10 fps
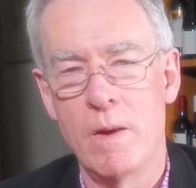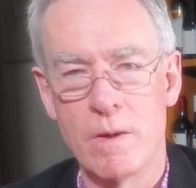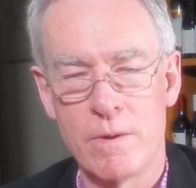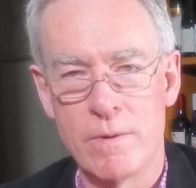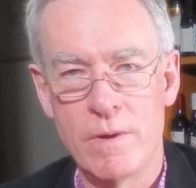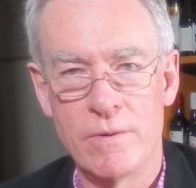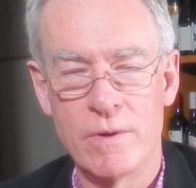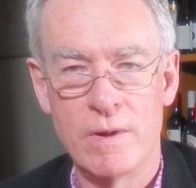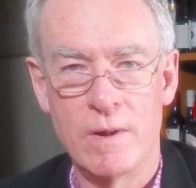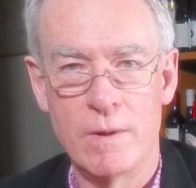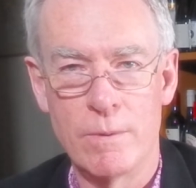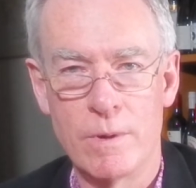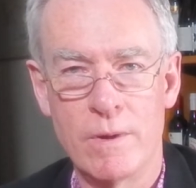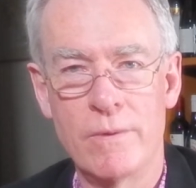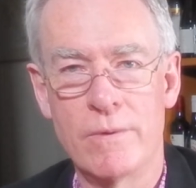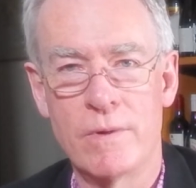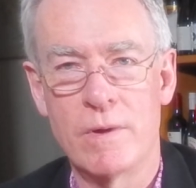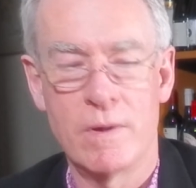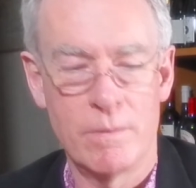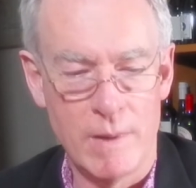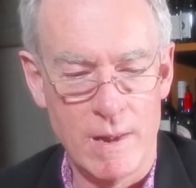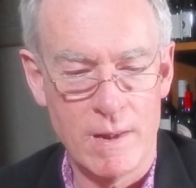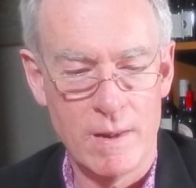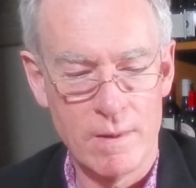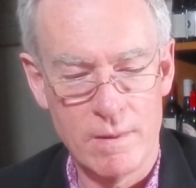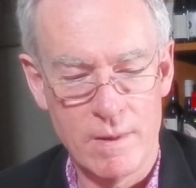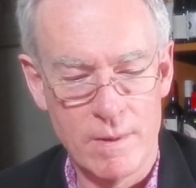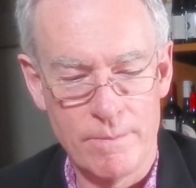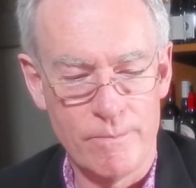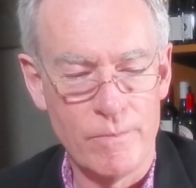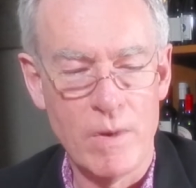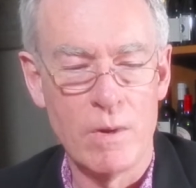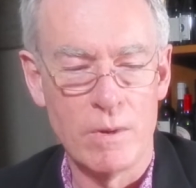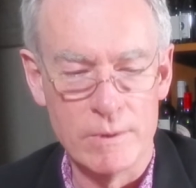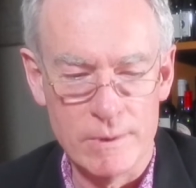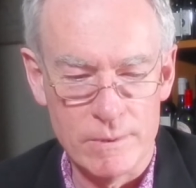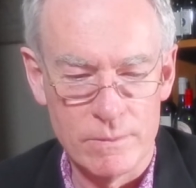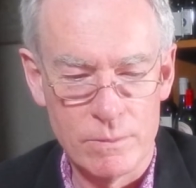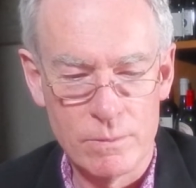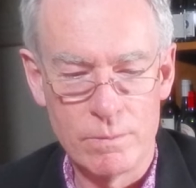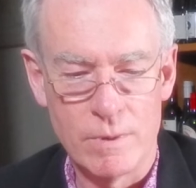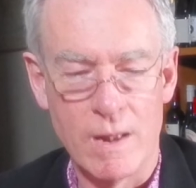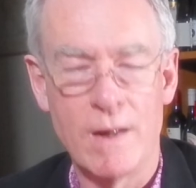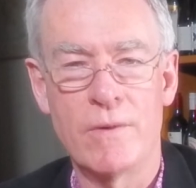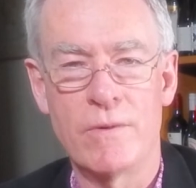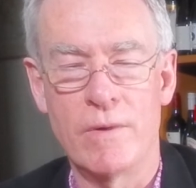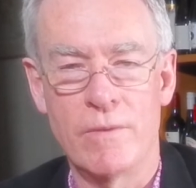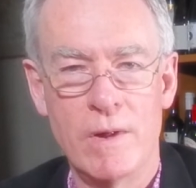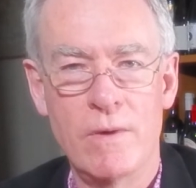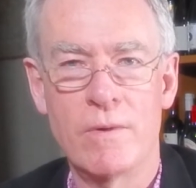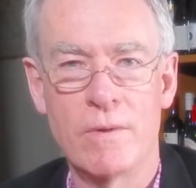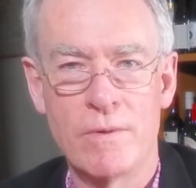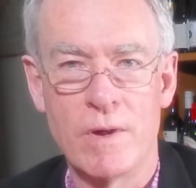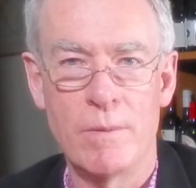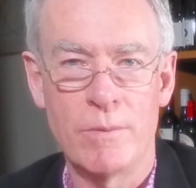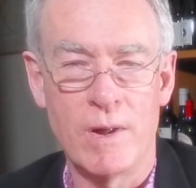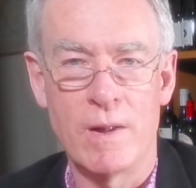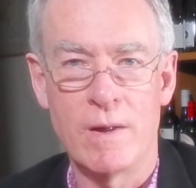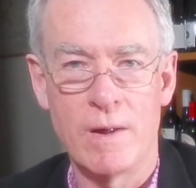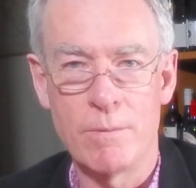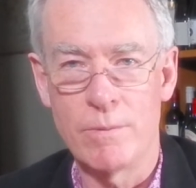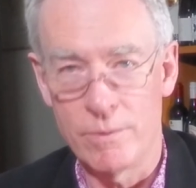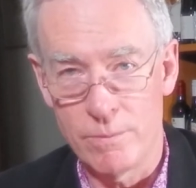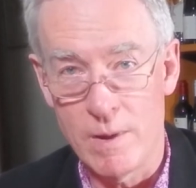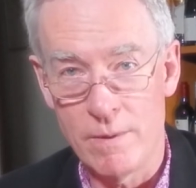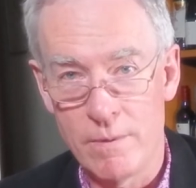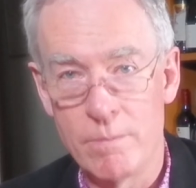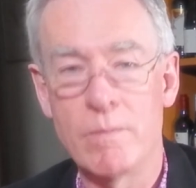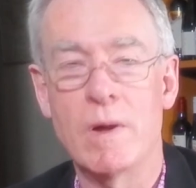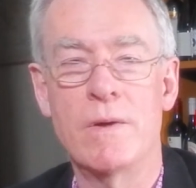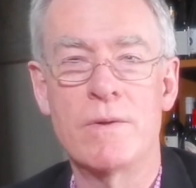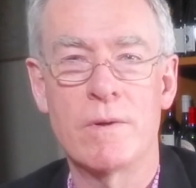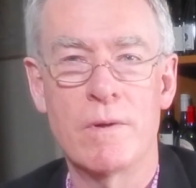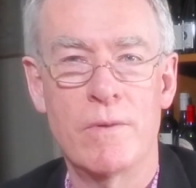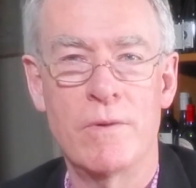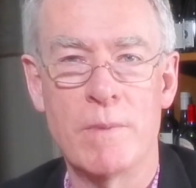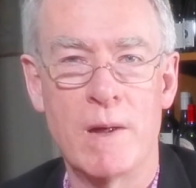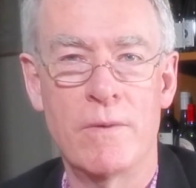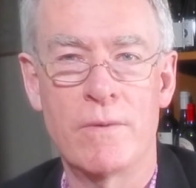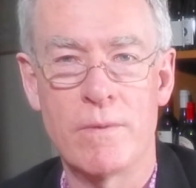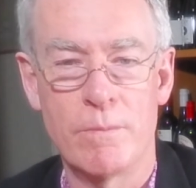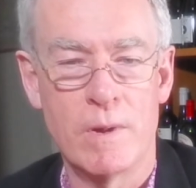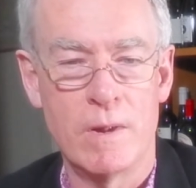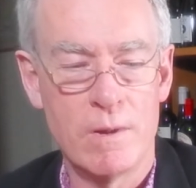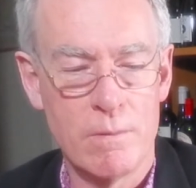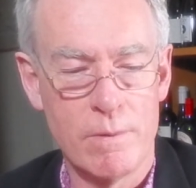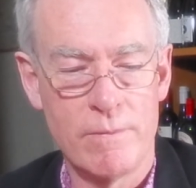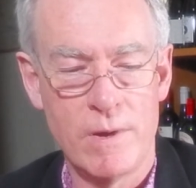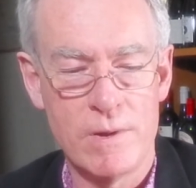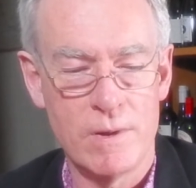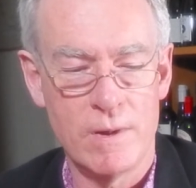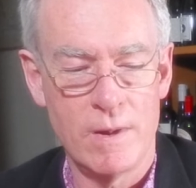Three Sydney lawyers back in the late 70s, James Halliday was one of them, and two of his mates from the legal profession